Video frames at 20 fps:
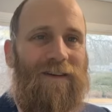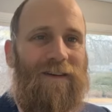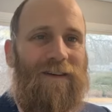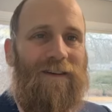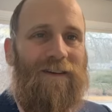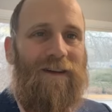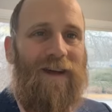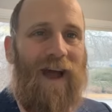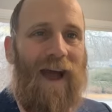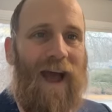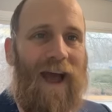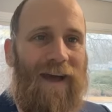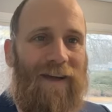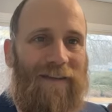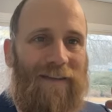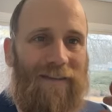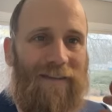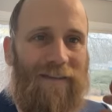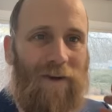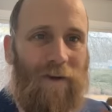
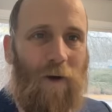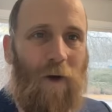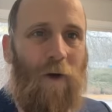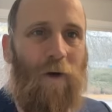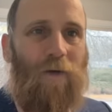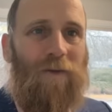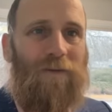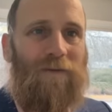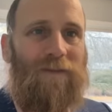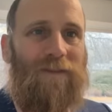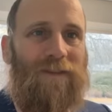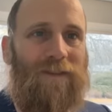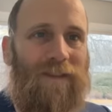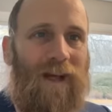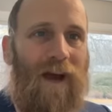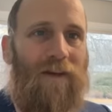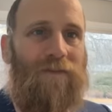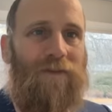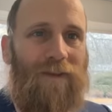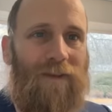had their own
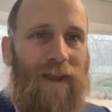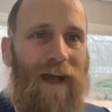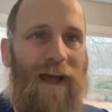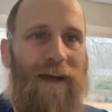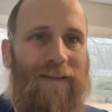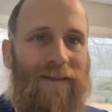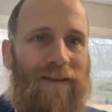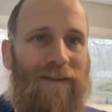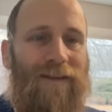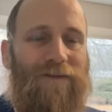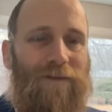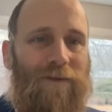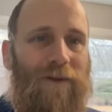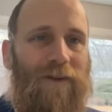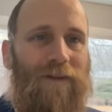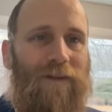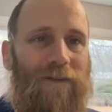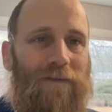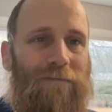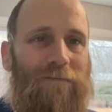sovereign land in
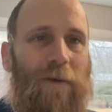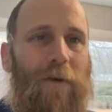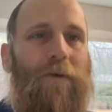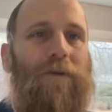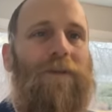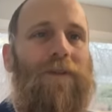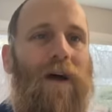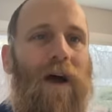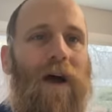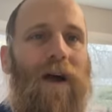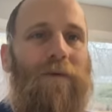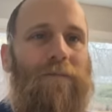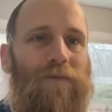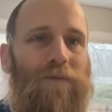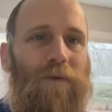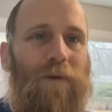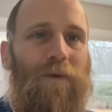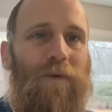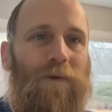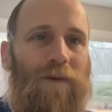Israel, both times
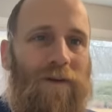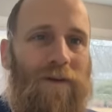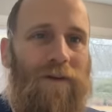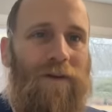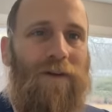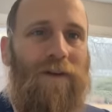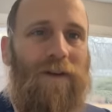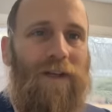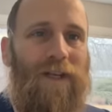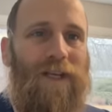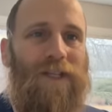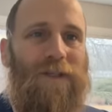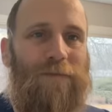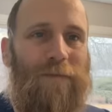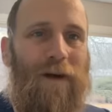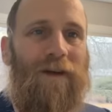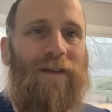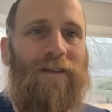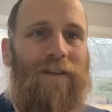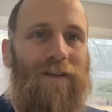we were
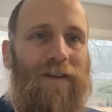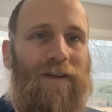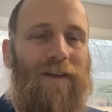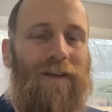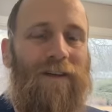expelled.